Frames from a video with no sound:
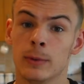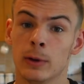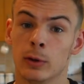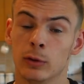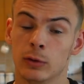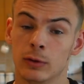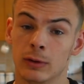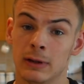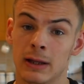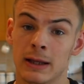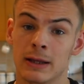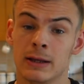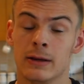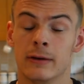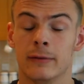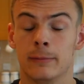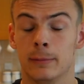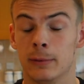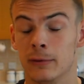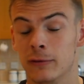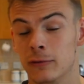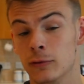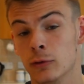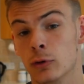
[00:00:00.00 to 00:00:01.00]
meals later
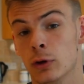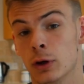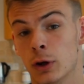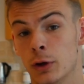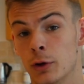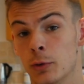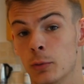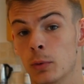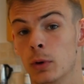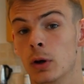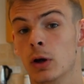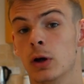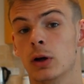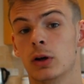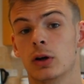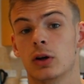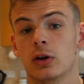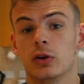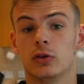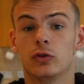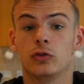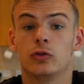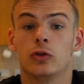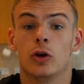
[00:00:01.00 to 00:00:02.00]
before I go to work,
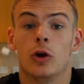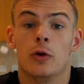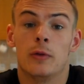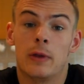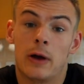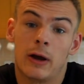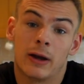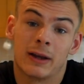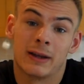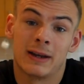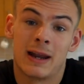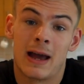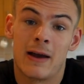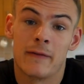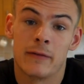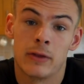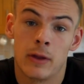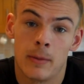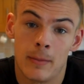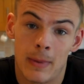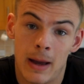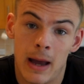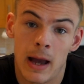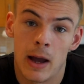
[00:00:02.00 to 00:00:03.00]
so that I can have
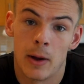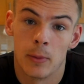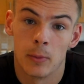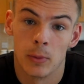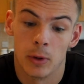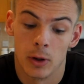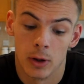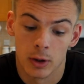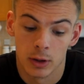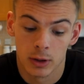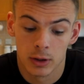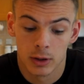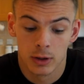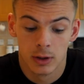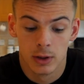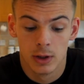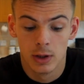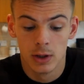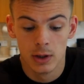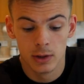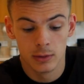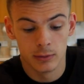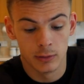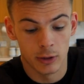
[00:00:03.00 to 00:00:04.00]
them at work.
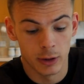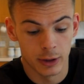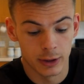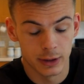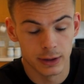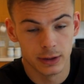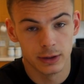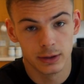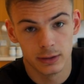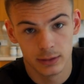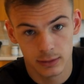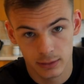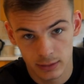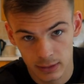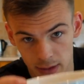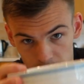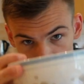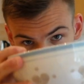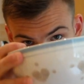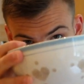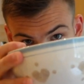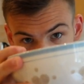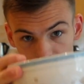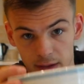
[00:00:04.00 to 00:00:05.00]
Right,
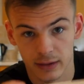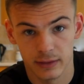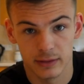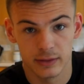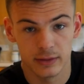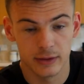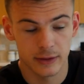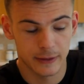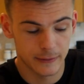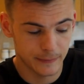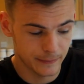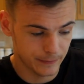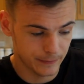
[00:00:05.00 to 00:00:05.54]
let's eat this.